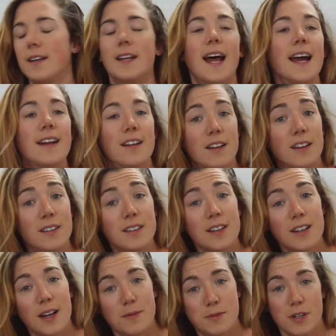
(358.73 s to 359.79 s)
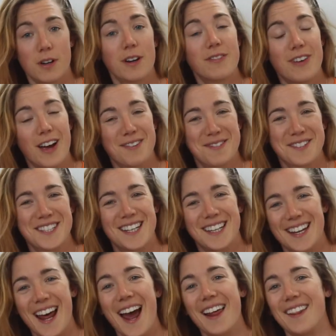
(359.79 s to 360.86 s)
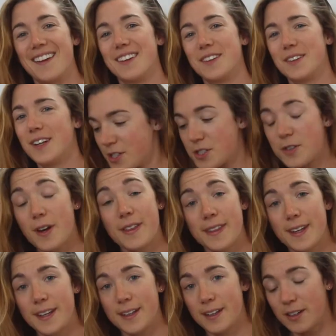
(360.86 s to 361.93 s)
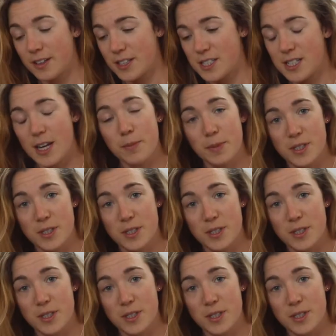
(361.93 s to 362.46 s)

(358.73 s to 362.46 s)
Nylon, I'm sorry, 5% nylon. So I think they're the same